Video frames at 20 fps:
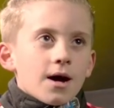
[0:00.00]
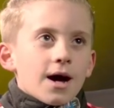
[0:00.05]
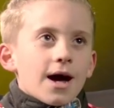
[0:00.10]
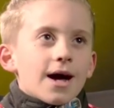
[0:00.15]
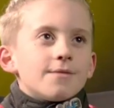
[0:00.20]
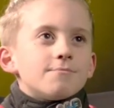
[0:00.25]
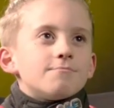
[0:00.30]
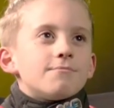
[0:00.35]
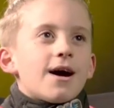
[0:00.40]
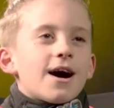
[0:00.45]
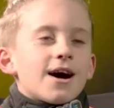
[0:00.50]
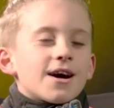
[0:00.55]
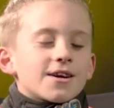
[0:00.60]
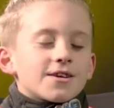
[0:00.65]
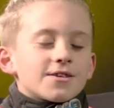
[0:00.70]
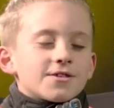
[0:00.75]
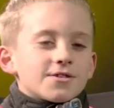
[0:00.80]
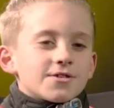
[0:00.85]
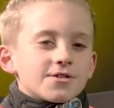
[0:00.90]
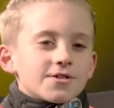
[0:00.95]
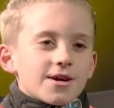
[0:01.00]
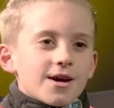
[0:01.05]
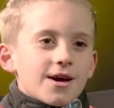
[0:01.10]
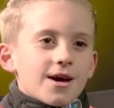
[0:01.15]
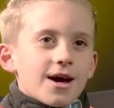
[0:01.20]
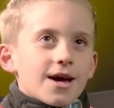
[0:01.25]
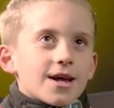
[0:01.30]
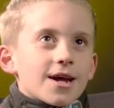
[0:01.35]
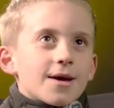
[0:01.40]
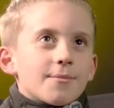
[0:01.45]
I'm Max
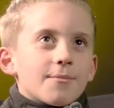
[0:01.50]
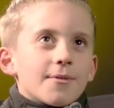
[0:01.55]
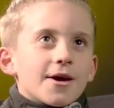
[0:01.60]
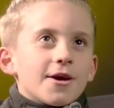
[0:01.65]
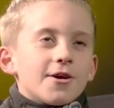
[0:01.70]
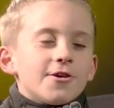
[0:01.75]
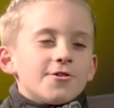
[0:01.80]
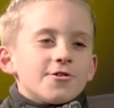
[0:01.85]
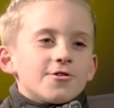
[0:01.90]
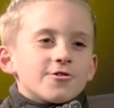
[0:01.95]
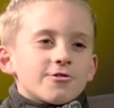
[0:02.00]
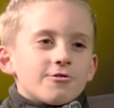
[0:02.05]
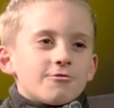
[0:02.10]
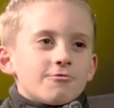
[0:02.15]
and I'm 8 years